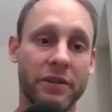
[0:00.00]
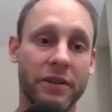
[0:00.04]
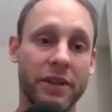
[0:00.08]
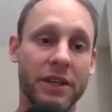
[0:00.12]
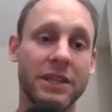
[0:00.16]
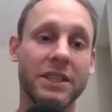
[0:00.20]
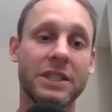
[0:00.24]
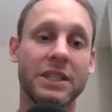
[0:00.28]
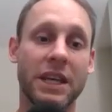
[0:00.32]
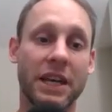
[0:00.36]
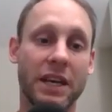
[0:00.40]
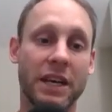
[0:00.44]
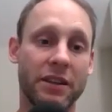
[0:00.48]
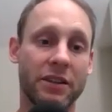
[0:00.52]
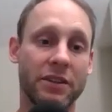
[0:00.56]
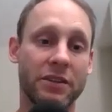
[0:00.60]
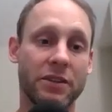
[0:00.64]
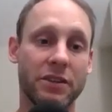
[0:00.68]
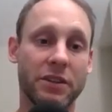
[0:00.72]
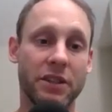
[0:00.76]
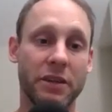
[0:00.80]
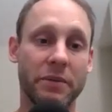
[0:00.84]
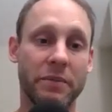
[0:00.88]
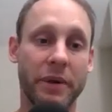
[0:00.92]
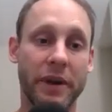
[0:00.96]
Exactly
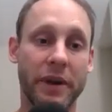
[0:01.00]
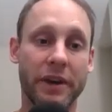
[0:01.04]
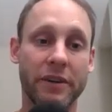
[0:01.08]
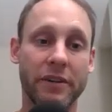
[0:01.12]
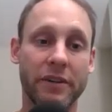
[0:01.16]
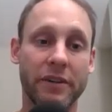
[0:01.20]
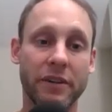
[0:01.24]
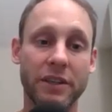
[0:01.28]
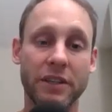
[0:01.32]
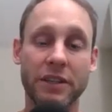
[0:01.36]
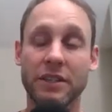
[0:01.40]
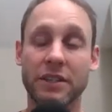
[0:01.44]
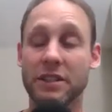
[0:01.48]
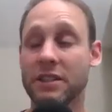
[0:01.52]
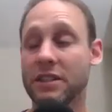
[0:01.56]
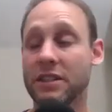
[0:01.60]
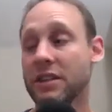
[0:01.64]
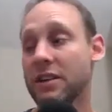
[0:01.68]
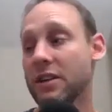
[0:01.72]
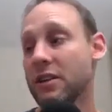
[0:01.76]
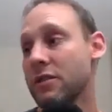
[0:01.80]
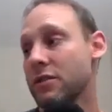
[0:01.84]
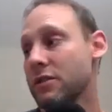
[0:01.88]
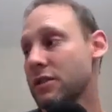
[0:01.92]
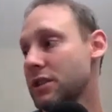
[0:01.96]
to that pattern. It's,
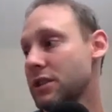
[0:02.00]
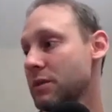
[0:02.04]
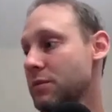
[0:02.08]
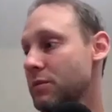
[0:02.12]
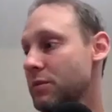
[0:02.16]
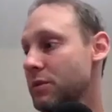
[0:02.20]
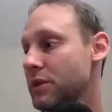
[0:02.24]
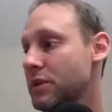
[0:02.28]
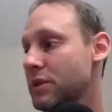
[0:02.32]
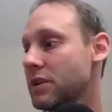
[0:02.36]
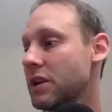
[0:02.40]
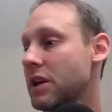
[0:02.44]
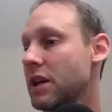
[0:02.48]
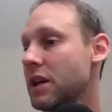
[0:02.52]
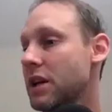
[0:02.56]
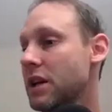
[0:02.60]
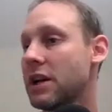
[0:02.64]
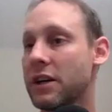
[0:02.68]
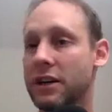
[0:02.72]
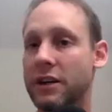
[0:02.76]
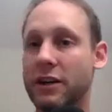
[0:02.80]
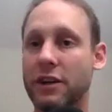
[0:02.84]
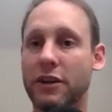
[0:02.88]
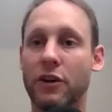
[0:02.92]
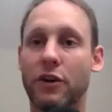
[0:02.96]
someone,
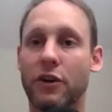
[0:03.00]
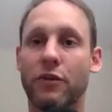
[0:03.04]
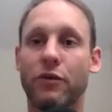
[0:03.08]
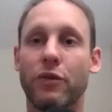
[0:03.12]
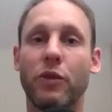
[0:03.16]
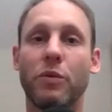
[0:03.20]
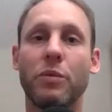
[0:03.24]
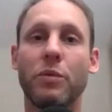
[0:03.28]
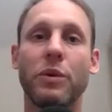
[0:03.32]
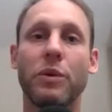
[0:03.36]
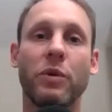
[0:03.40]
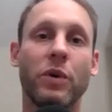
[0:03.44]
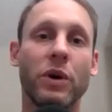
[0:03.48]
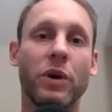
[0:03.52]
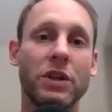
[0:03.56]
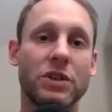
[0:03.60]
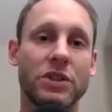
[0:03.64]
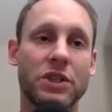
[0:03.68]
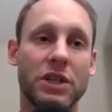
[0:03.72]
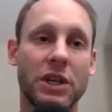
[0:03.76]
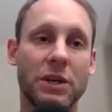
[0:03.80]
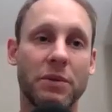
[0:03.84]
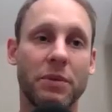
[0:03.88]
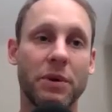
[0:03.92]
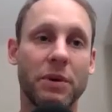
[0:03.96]
fool me once,
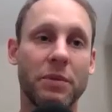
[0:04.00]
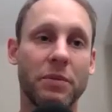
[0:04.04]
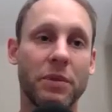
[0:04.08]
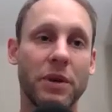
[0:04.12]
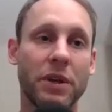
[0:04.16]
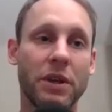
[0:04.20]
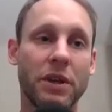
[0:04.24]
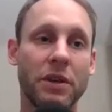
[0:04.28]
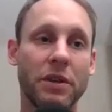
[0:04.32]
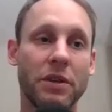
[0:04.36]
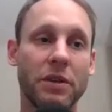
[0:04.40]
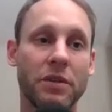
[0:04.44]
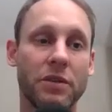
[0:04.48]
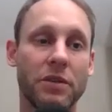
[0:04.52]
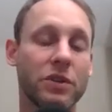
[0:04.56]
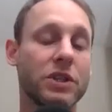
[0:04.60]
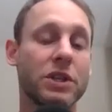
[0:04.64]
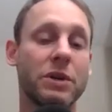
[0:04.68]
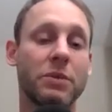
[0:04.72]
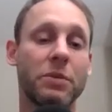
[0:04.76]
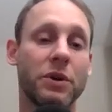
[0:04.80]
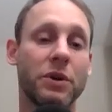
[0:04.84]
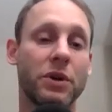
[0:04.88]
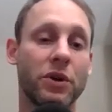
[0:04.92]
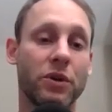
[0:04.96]
shame on me, or
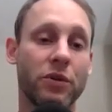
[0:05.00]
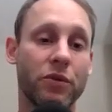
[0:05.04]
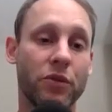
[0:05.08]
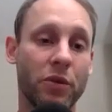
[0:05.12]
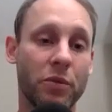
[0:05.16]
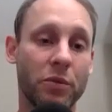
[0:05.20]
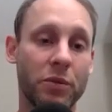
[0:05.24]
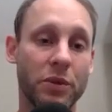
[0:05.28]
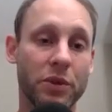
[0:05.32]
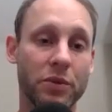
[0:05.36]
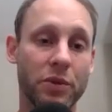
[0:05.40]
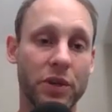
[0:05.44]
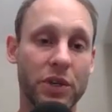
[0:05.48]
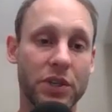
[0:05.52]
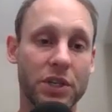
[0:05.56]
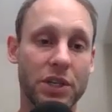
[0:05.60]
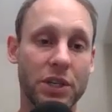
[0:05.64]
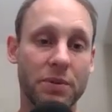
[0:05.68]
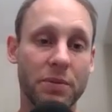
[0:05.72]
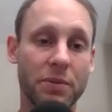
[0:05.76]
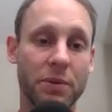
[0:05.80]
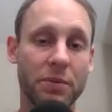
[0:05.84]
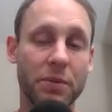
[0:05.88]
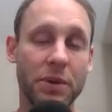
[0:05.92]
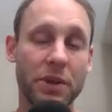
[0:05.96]
shame on you, fool me twice,
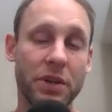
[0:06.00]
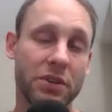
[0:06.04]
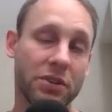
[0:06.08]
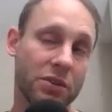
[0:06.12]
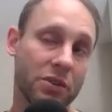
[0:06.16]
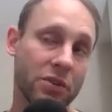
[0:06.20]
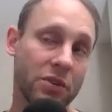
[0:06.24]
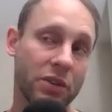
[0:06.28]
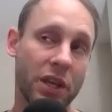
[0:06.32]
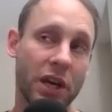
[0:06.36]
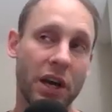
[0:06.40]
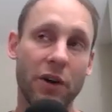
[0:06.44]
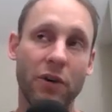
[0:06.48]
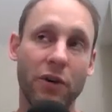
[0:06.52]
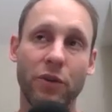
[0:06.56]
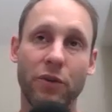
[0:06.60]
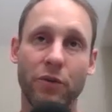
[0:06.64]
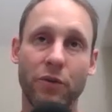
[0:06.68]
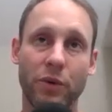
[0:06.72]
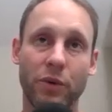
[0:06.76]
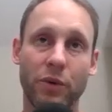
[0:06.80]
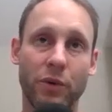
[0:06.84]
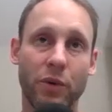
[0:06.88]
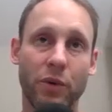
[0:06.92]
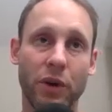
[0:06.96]
shame on me. So now
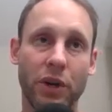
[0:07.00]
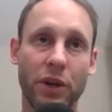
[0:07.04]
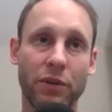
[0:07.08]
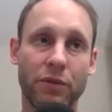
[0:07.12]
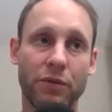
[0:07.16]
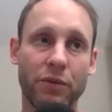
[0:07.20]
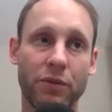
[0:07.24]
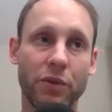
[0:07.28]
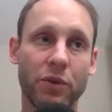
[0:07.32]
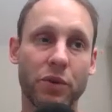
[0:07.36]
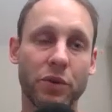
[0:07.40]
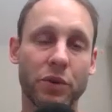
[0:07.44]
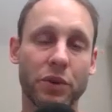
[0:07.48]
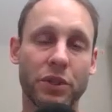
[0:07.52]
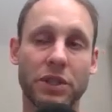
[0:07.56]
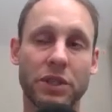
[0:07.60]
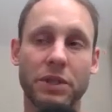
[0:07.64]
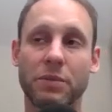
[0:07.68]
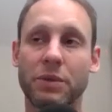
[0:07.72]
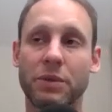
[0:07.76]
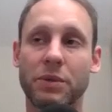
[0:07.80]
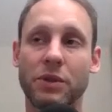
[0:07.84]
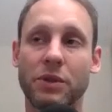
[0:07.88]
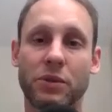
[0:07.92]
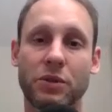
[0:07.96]
we won't get fooled.
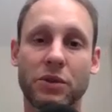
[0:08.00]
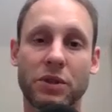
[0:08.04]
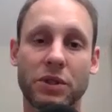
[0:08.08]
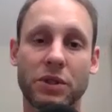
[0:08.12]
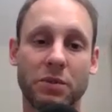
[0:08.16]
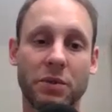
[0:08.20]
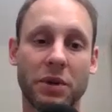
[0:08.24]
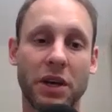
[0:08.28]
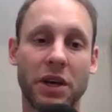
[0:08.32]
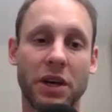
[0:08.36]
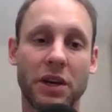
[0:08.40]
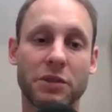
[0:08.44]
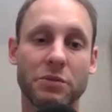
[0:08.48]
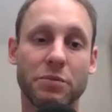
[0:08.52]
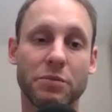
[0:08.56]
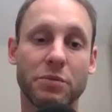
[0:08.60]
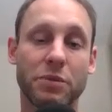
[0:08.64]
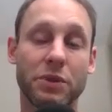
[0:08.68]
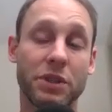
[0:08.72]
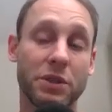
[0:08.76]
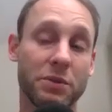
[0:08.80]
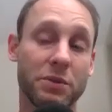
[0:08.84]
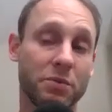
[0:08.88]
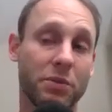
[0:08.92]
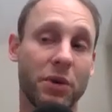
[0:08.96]
Somebody will do something else,
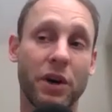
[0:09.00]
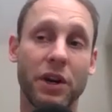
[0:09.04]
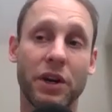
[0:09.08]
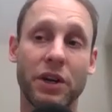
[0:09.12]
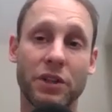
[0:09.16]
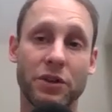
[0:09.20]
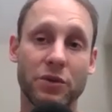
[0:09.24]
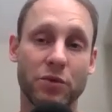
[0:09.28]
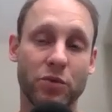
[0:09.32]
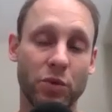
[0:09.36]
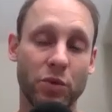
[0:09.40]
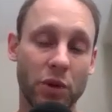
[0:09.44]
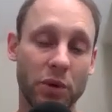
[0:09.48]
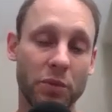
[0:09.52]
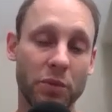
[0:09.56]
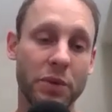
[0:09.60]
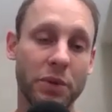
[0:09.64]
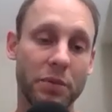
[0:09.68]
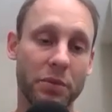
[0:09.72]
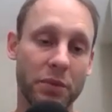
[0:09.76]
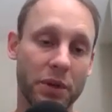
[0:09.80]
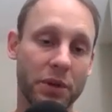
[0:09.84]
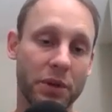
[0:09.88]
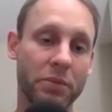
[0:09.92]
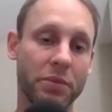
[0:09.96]
but these markets will be
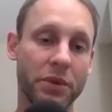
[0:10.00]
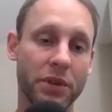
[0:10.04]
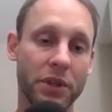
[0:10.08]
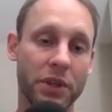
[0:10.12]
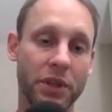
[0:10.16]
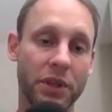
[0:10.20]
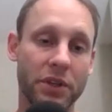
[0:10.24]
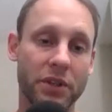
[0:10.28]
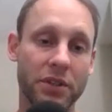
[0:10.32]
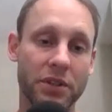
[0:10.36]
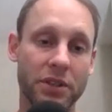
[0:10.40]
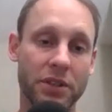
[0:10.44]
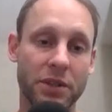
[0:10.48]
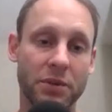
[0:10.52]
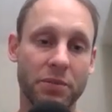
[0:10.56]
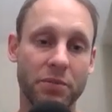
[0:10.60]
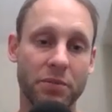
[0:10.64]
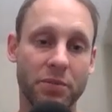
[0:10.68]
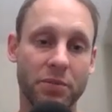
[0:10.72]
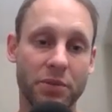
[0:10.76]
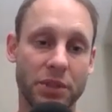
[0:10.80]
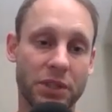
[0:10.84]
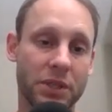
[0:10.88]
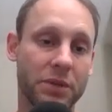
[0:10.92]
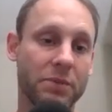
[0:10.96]
manipulated
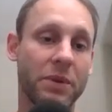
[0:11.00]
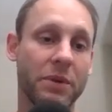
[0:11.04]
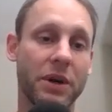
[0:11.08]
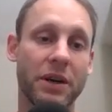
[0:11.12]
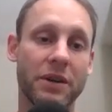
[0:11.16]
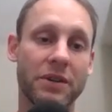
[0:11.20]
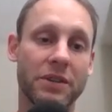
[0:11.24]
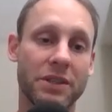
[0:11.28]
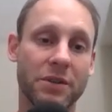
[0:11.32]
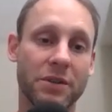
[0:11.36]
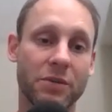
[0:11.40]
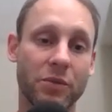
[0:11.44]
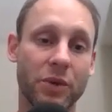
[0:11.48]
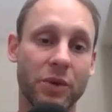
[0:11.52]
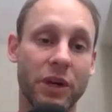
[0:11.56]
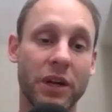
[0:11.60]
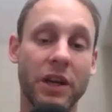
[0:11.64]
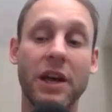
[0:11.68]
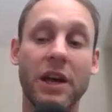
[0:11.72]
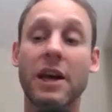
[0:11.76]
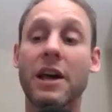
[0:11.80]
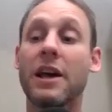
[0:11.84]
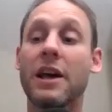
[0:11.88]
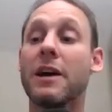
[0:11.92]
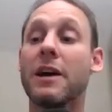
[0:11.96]
somehow, some
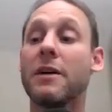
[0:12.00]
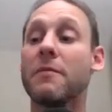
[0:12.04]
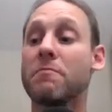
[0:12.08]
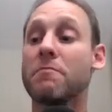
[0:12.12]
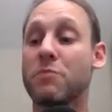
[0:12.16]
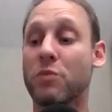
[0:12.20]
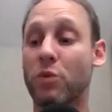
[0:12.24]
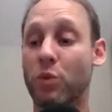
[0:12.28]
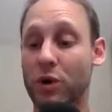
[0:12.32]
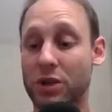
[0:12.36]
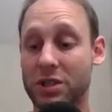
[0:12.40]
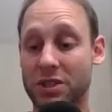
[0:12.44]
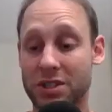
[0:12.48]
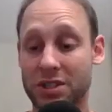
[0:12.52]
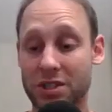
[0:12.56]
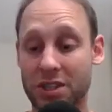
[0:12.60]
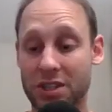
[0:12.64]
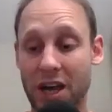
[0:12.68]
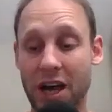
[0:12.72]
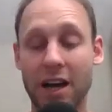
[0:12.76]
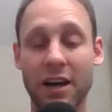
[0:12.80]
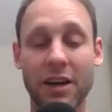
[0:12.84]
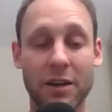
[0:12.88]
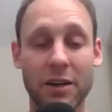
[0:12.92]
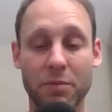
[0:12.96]
way. But what's
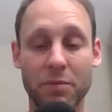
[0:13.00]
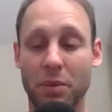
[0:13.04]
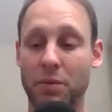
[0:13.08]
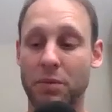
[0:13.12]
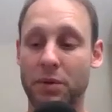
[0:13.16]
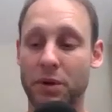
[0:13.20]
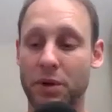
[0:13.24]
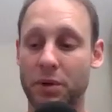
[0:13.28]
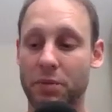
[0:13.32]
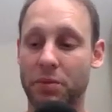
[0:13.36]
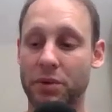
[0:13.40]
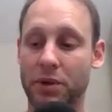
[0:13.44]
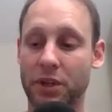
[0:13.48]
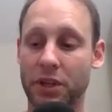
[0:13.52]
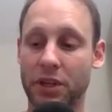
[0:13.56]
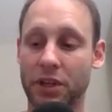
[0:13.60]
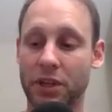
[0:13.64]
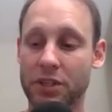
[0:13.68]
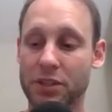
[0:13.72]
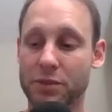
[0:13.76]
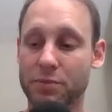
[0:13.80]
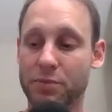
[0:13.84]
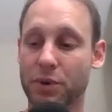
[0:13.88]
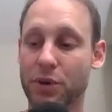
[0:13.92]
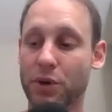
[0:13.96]
not going to be manipulated
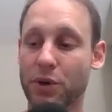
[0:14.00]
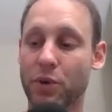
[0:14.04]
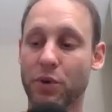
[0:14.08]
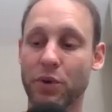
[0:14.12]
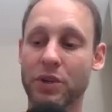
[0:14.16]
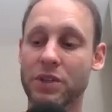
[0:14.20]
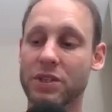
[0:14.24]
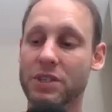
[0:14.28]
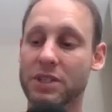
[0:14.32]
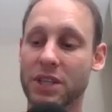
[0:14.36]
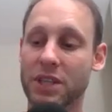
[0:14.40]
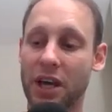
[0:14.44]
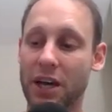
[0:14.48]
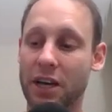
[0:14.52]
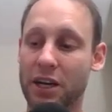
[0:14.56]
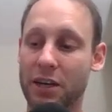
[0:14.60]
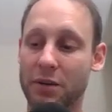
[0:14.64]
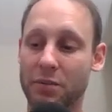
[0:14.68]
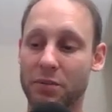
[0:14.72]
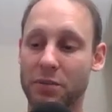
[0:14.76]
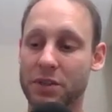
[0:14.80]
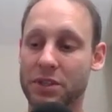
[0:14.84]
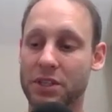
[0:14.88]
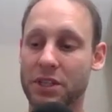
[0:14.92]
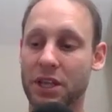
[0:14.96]
is Bitcoin is not going
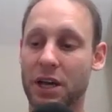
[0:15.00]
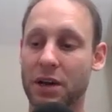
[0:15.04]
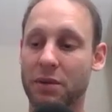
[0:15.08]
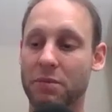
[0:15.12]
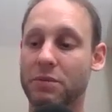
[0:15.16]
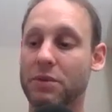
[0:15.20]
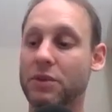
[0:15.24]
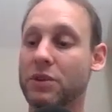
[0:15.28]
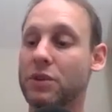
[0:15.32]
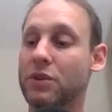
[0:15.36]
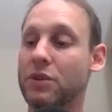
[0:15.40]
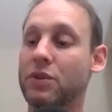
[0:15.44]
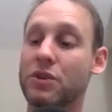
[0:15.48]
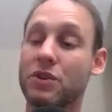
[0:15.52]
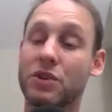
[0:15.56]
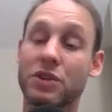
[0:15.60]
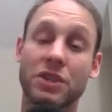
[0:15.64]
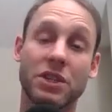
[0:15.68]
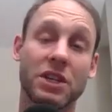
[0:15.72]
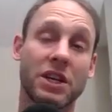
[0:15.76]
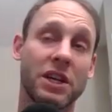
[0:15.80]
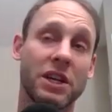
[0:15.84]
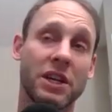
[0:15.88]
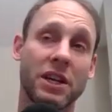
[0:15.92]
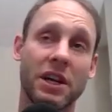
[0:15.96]
to be stopped. You
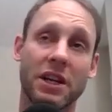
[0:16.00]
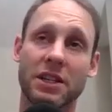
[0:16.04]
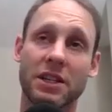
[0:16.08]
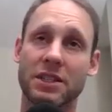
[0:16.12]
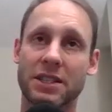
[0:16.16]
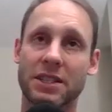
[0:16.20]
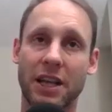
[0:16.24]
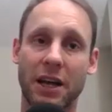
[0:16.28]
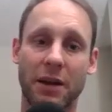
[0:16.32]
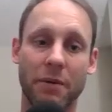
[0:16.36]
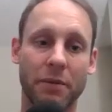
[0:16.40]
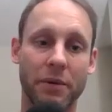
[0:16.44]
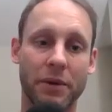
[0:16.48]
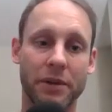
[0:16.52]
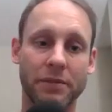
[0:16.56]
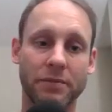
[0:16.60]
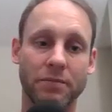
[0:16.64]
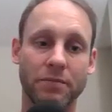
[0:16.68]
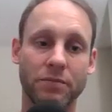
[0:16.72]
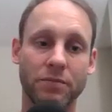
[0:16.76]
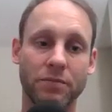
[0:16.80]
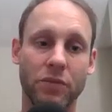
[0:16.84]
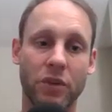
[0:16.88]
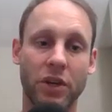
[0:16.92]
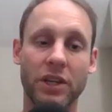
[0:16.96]
just cannot stop it.
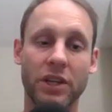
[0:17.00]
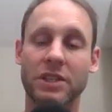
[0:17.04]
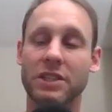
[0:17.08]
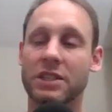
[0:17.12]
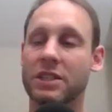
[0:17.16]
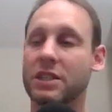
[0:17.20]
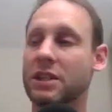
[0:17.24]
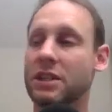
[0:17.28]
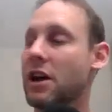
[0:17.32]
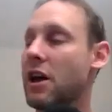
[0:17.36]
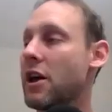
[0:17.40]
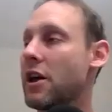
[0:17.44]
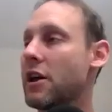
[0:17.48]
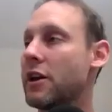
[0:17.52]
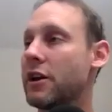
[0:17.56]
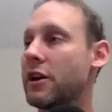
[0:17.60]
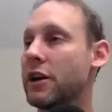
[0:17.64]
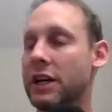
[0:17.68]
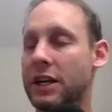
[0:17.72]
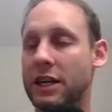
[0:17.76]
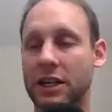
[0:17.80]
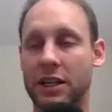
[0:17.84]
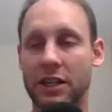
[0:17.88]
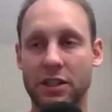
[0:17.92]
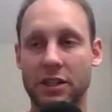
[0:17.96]

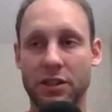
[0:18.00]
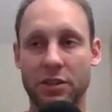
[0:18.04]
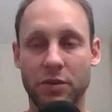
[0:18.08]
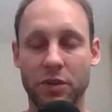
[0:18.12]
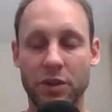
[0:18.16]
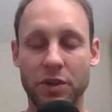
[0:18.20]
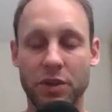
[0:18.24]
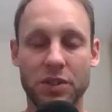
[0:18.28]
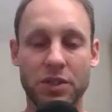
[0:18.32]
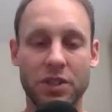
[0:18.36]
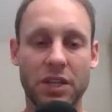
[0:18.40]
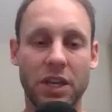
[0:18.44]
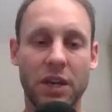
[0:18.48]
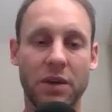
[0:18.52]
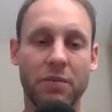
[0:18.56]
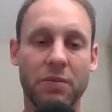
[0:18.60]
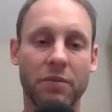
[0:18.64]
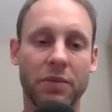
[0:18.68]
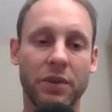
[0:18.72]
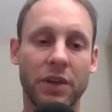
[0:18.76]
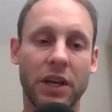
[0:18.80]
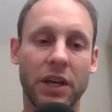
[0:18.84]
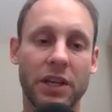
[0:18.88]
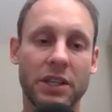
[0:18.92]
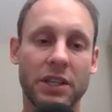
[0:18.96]
It's reach
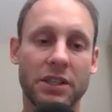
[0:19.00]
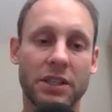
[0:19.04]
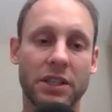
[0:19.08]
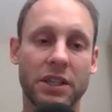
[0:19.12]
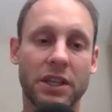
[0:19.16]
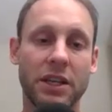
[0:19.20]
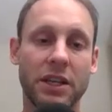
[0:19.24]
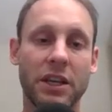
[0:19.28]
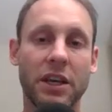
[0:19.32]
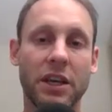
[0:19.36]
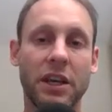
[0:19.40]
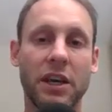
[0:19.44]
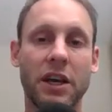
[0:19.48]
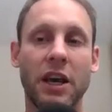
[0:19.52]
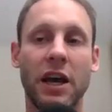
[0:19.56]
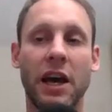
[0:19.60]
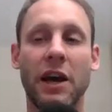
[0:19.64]
escape velocity.